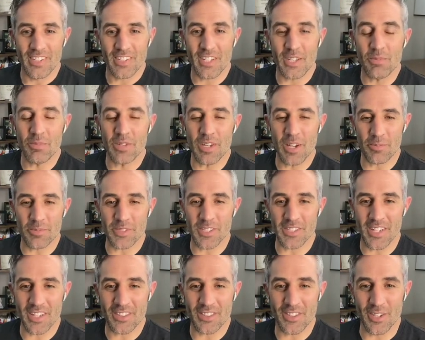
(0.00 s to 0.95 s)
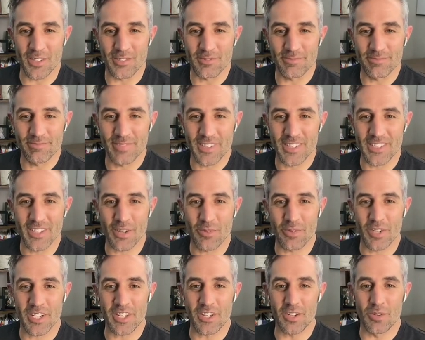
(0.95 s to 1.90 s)
Keep me up to date, though, because I
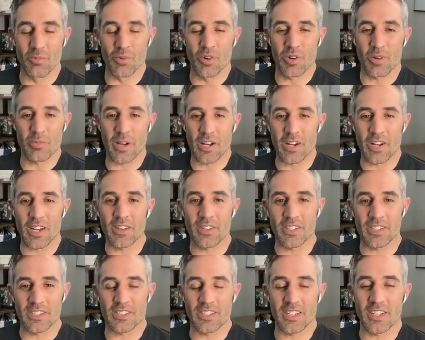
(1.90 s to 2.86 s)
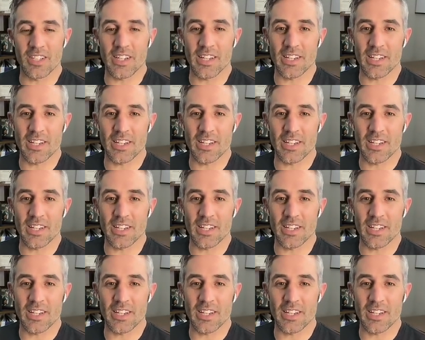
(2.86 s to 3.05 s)
want to hear more about how this uh,